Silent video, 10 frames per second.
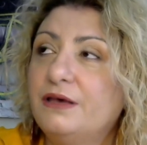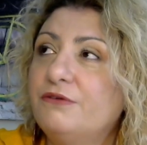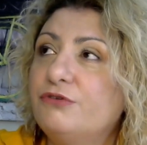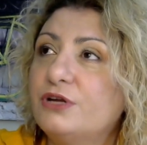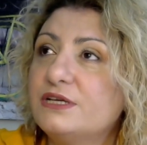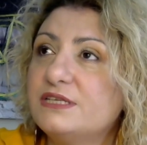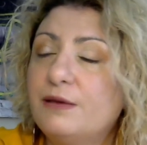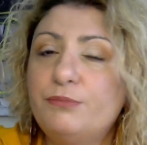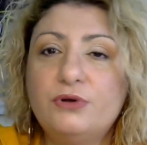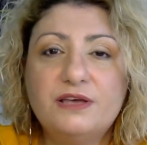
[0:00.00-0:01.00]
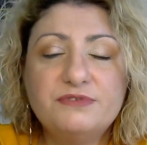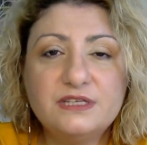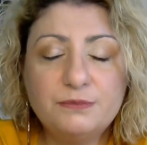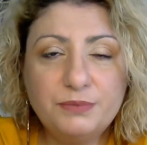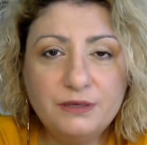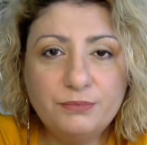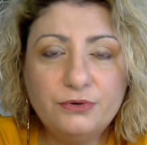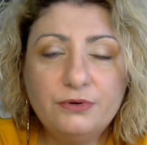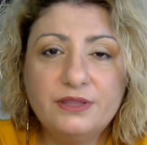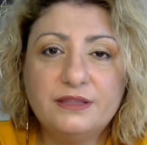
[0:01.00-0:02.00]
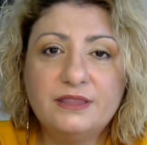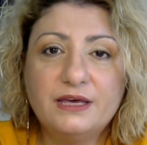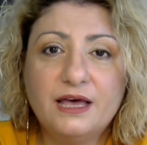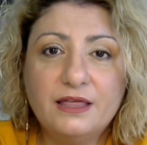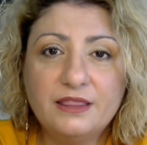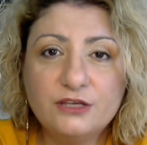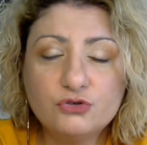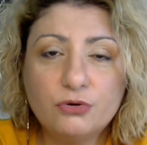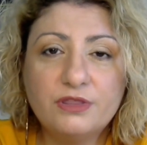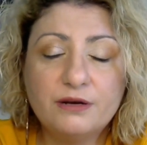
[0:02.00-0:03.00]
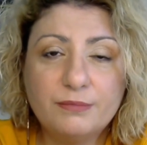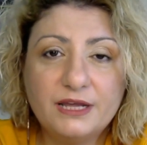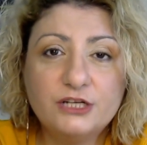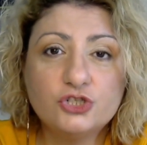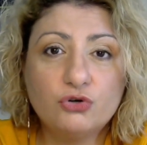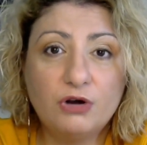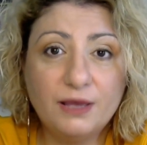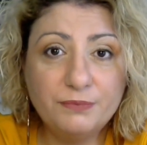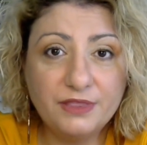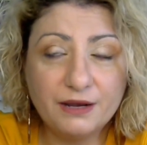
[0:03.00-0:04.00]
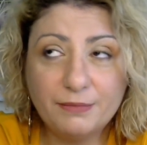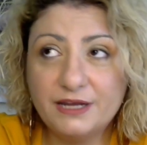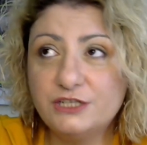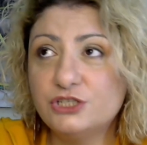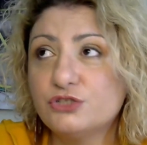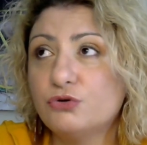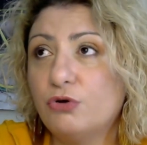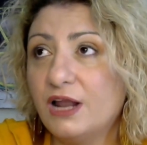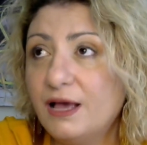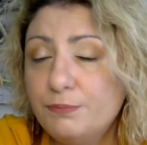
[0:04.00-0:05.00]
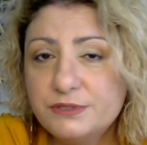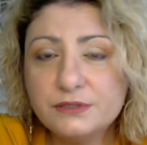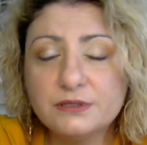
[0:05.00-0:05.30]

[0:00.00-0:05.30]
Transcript: For example, I've seen people that they ha they saw their marriage collapse, their marriages collapse.